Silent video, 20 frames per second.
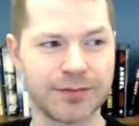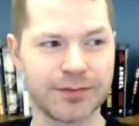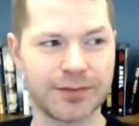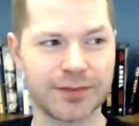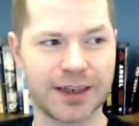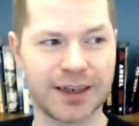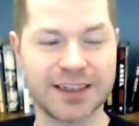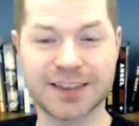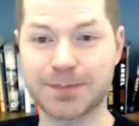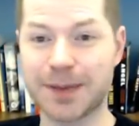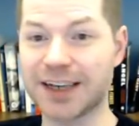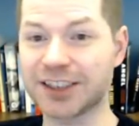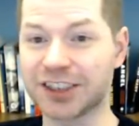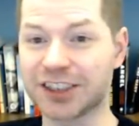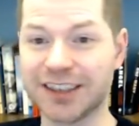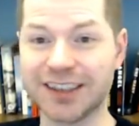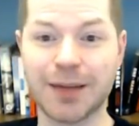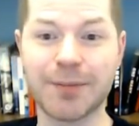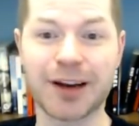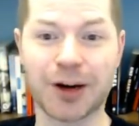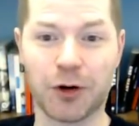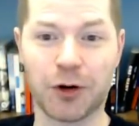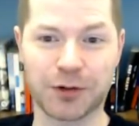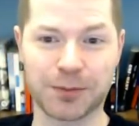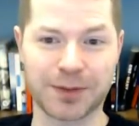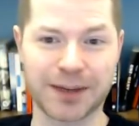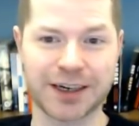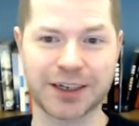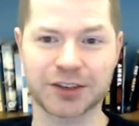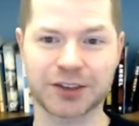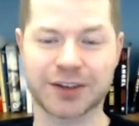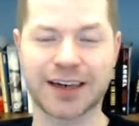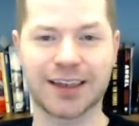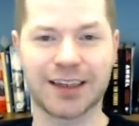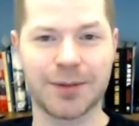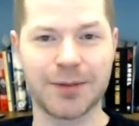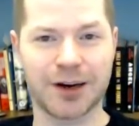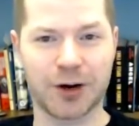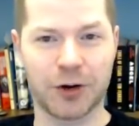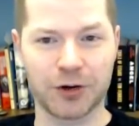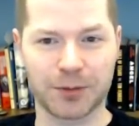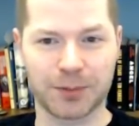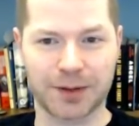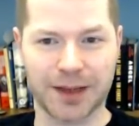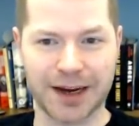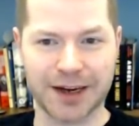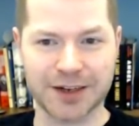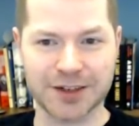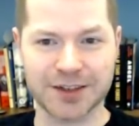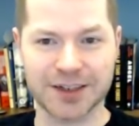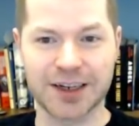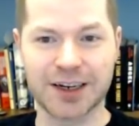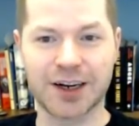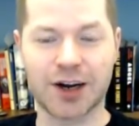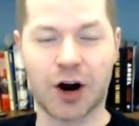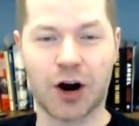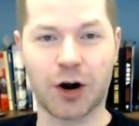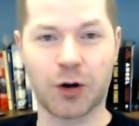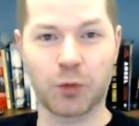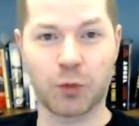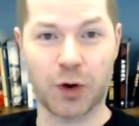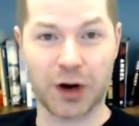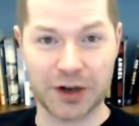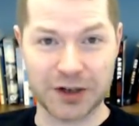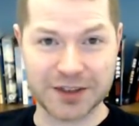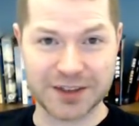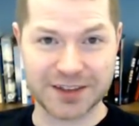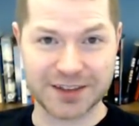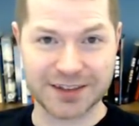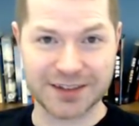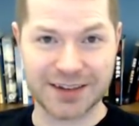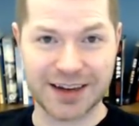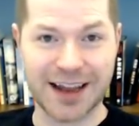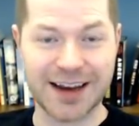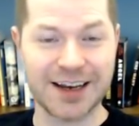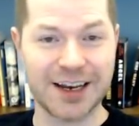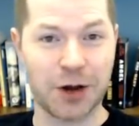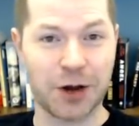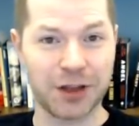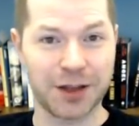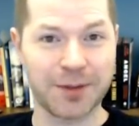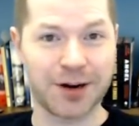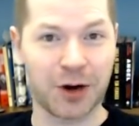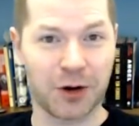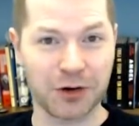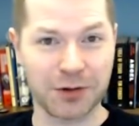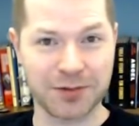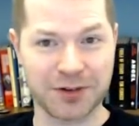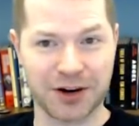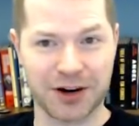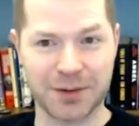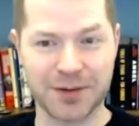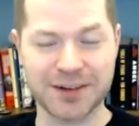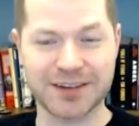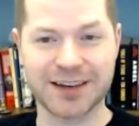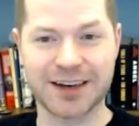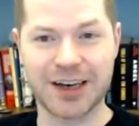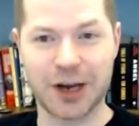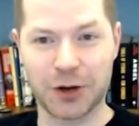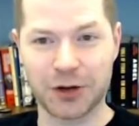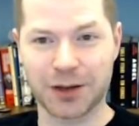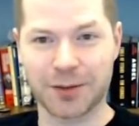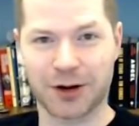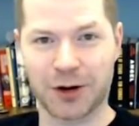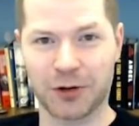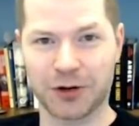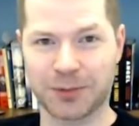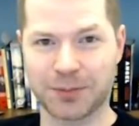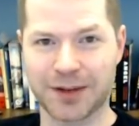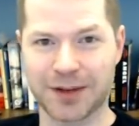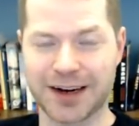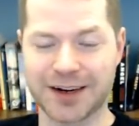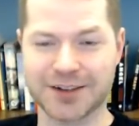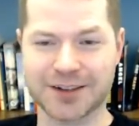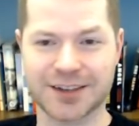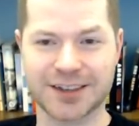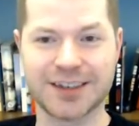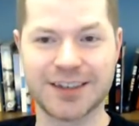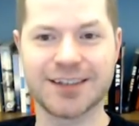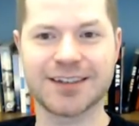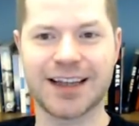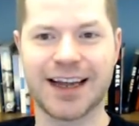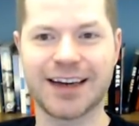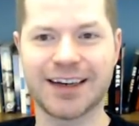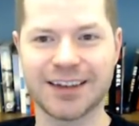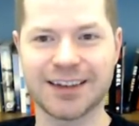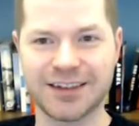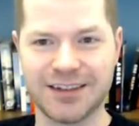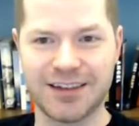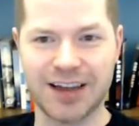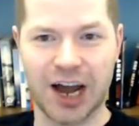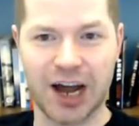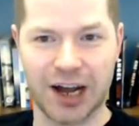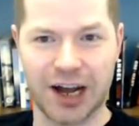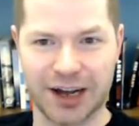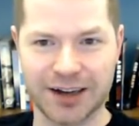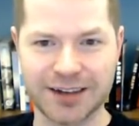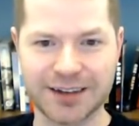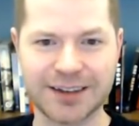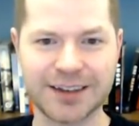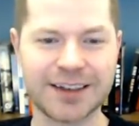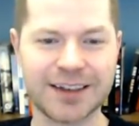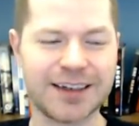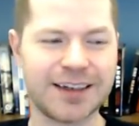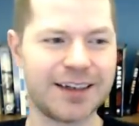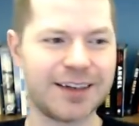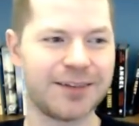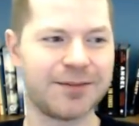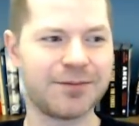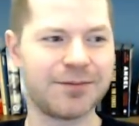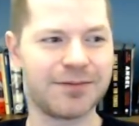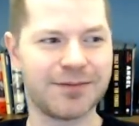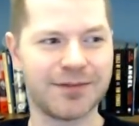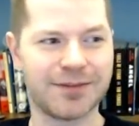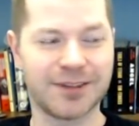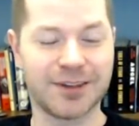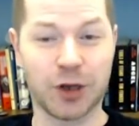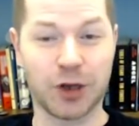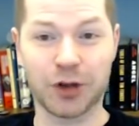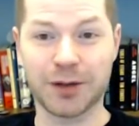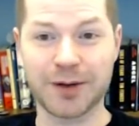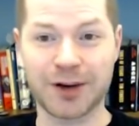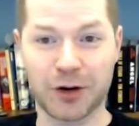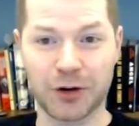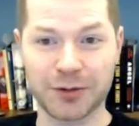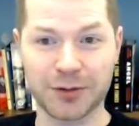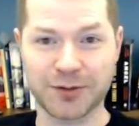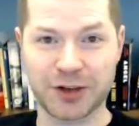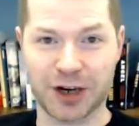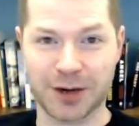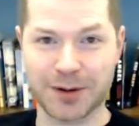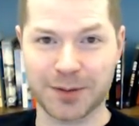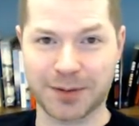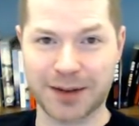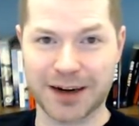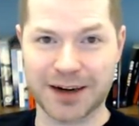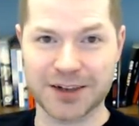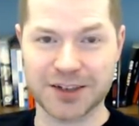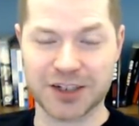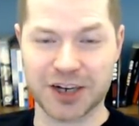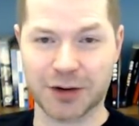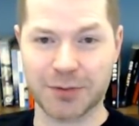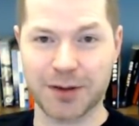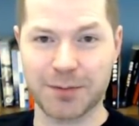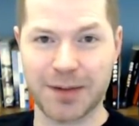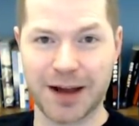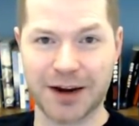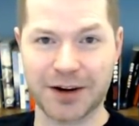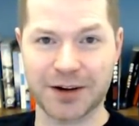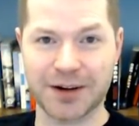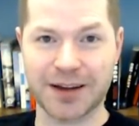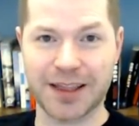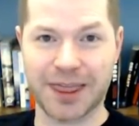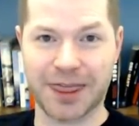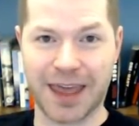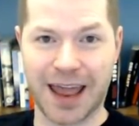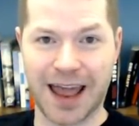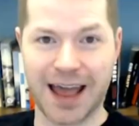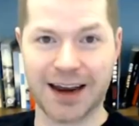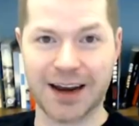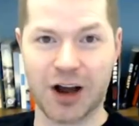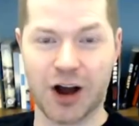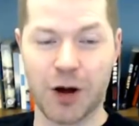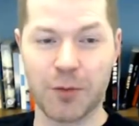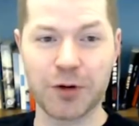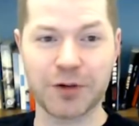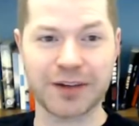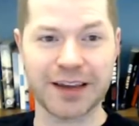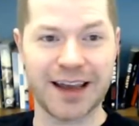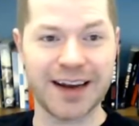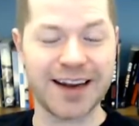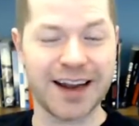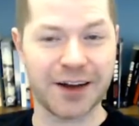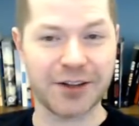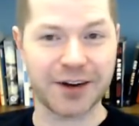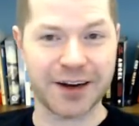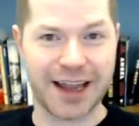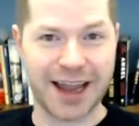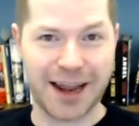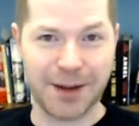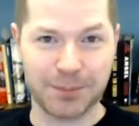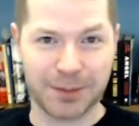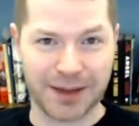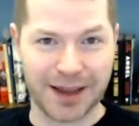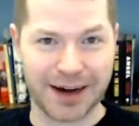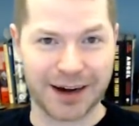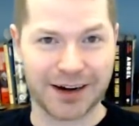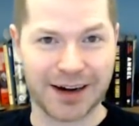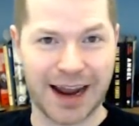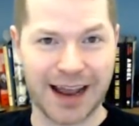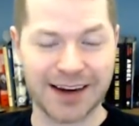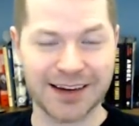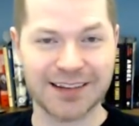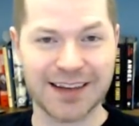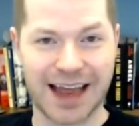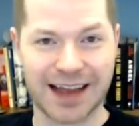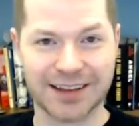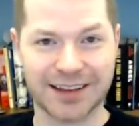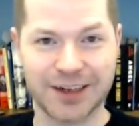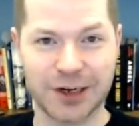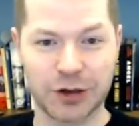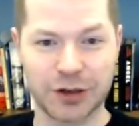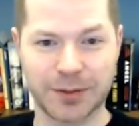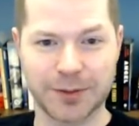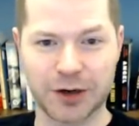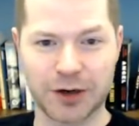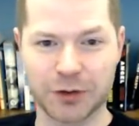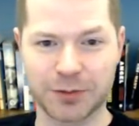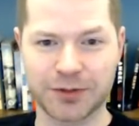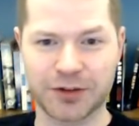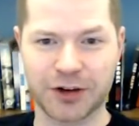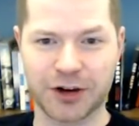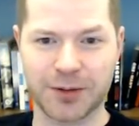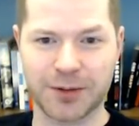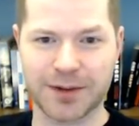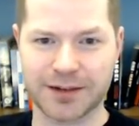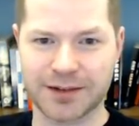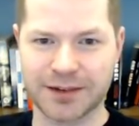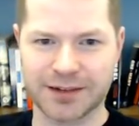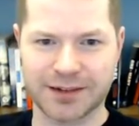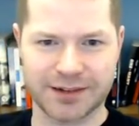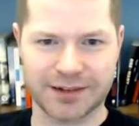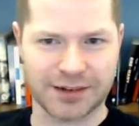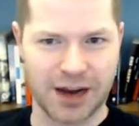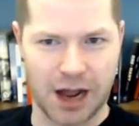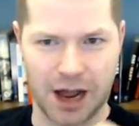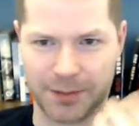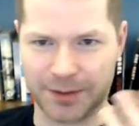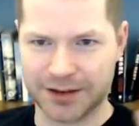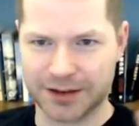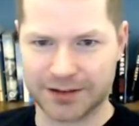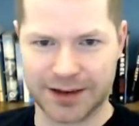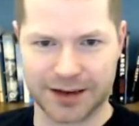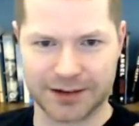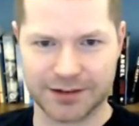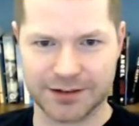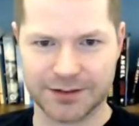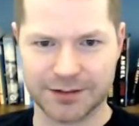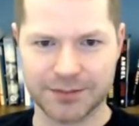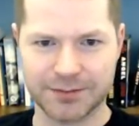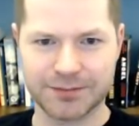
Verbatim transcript: especially limit hold'em players, right? Limit hold'em players are worse at no limit hold'em tournaments than no limit hold'em players. It's like, duh. No limit hold'em tournament players are going to be better than almost any other game player at exactly no limit hold'em tournaments. This is common sense.